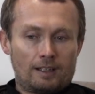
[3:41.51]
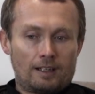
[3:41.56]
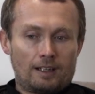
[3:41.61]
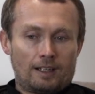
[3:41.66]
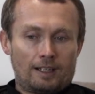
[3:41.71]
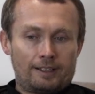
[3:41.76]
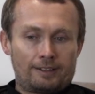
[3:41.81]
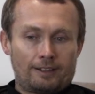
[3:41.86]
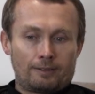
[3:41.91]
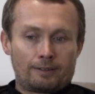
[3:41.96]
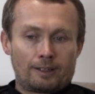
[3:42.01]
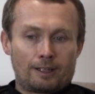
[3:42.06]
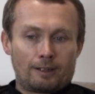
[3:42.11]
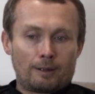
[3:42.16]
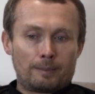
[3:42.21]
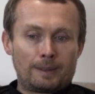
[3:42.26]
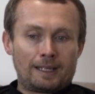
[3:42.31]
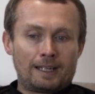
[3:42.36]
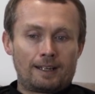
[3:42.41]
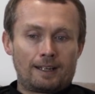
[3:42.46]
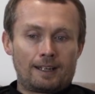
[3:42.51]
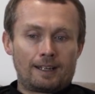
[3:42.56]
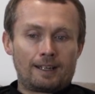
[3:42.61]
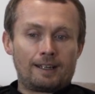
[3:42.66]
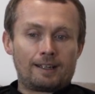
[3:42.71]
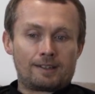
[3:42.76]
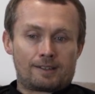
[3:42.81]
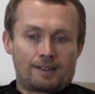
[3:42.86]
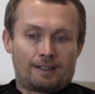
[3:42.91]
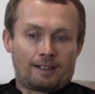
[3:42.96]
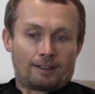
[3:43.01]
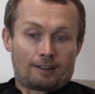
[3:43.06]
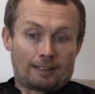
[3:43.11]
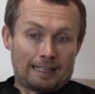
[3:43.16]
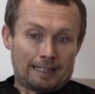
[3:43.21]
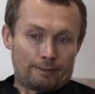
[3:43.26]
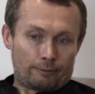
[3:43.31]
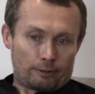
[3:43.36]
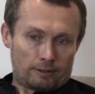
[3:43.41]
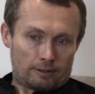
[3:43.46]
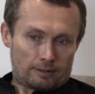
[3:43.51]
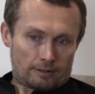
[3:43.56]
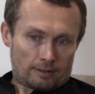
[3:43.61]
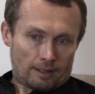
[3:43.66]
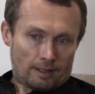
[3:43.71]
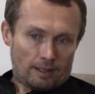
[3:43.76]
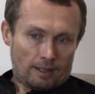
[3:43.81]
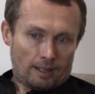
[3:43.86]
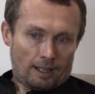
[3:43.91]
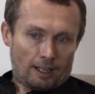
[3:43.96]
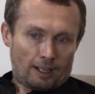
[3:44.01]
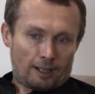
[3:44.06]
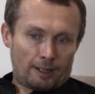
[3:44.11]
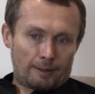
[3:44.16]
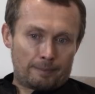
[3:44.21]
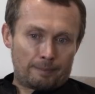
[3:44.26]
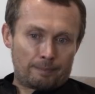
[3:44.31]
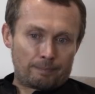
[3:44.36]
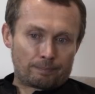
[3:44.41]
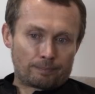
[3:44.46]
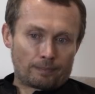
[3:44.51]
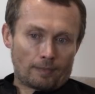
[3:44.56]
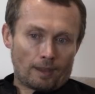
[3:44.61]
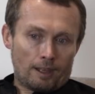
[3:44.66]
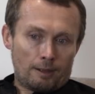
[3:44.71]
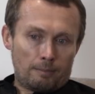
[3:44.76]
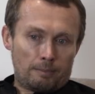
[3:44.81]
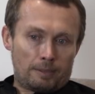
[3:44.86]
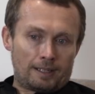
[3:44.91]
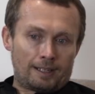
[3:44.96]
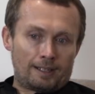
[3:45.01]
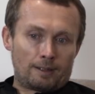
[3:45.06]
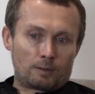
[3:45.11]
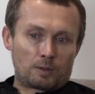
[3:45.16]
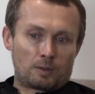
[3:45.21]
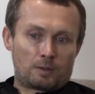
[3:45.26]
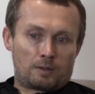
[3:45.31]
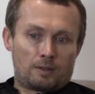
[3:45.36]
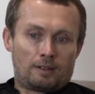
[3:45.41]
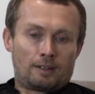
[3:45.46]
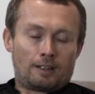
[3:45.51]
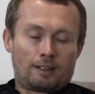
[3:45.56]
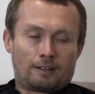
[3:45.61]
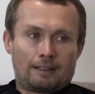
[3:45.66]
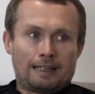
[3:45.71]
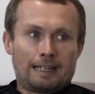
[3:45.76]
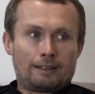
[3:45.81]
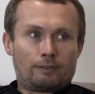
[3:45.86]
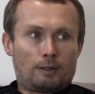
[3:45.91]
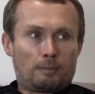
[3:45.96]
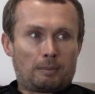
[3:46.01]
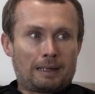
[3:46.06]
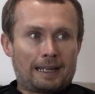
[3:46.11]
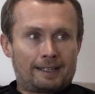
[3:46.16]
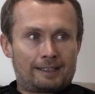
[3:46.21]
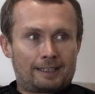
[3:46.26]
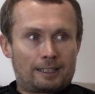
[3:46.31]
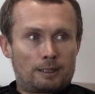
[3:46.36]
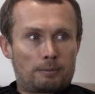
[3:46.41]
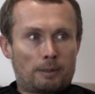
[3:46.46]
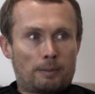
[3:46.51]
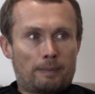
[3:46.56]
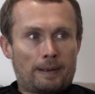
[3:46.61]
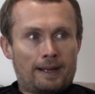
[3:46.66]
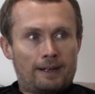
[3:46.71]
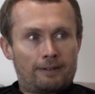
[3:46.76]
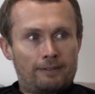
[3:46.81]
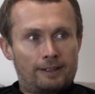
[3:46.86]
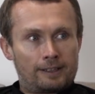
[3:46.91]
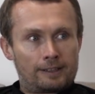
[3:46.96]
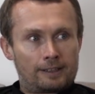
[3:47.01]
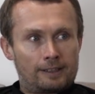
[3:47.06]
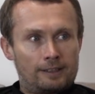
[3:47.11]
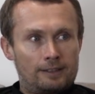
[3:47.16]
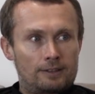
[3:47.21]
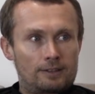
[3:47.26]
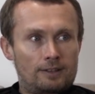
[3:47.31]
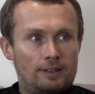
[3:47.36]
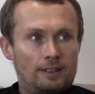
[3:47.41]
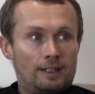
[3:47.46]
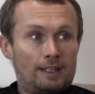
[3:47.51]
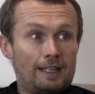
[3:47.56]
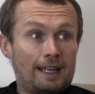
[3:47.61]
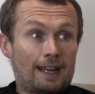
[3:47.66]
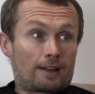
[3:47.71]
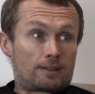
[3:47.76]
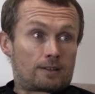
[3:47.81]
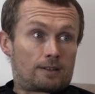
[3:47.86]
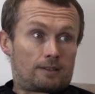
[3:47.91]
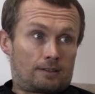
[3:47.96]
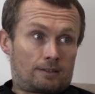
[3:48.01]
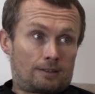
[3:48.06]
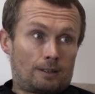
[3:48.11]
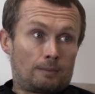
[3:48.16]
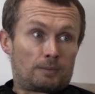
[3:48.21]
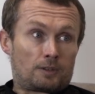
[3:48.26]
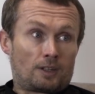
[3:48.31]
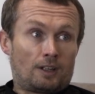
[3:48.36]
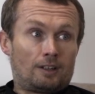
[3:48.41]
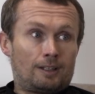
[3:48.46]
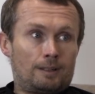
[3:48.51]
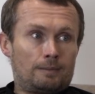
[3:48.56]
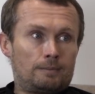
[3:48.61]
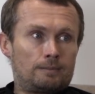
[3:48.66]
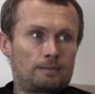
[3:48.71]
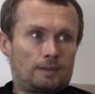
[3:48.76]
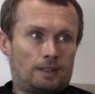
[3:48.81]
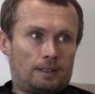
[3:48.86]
I don't know. He is another level, but he is also another level at planning and preparing, and he has some time,